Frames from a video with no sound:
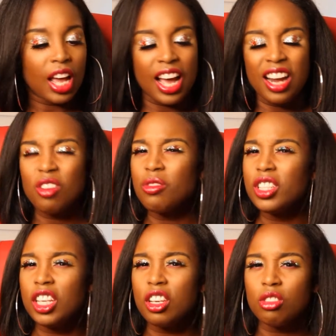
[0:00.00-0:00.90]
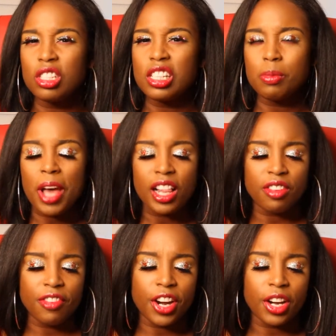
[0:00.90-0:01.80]
I don't really use this
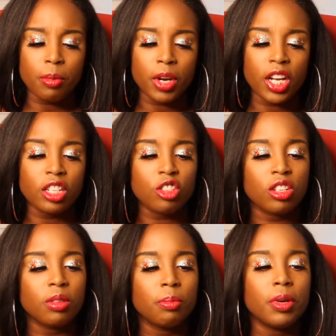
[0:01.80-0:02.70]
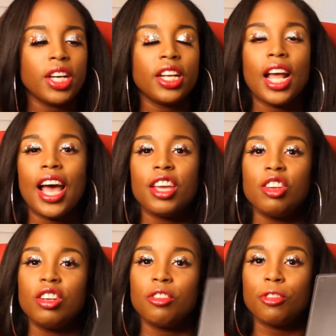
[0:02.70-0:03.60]
palette very much, but how
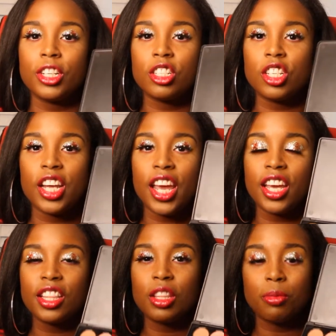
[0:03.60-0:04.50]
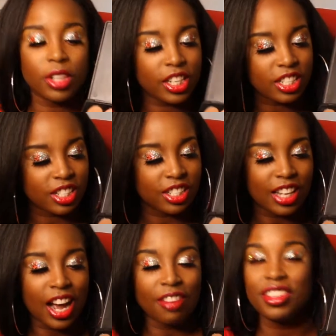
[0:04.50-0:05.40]
you differentiate the blush is
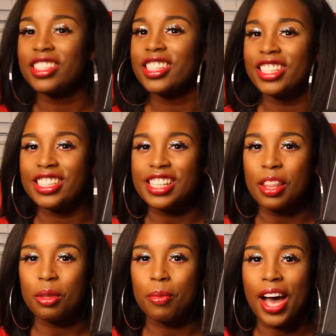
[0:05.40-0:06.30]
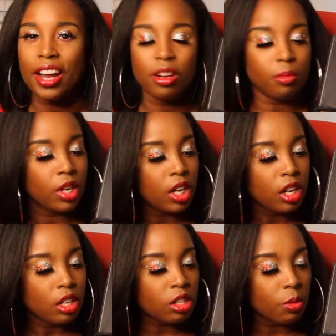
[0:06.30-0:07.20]
obviously at the bottom.
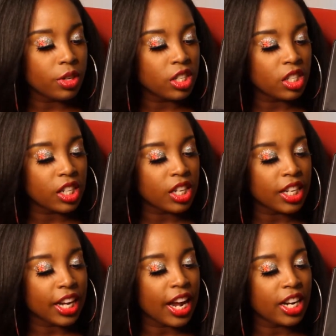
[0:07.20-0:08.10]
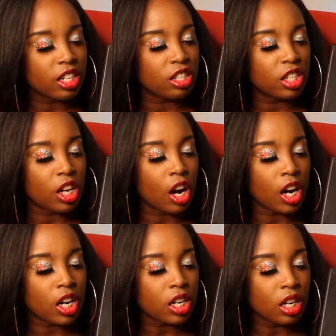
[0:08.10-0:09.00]
So we're just gonna kind of
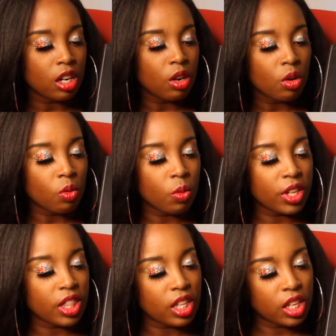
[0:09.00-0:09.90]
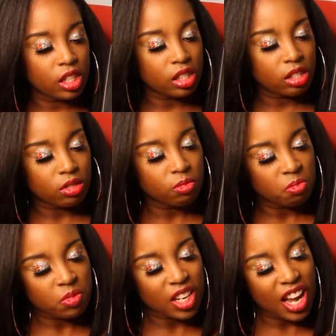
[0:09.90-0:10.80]
start with this
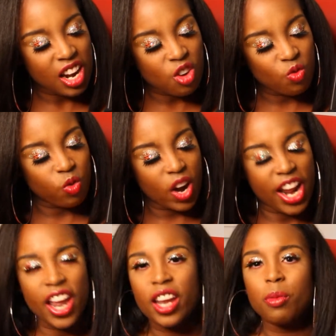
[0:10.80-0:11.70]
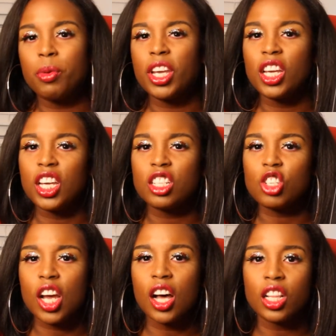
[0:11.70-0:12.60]
kind of red pinkish
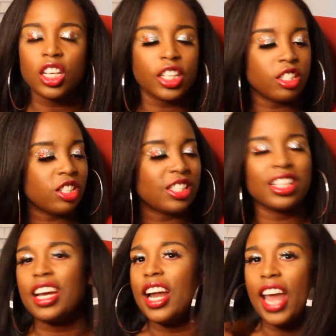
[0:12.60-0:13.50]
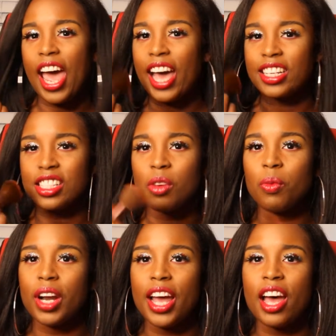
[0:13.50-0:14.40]
color just to kind of accent
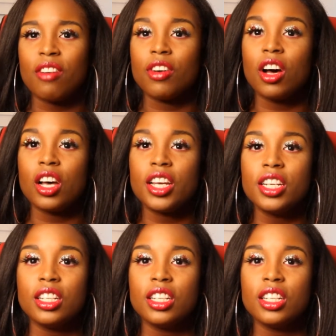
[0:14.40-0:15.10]
what I have on.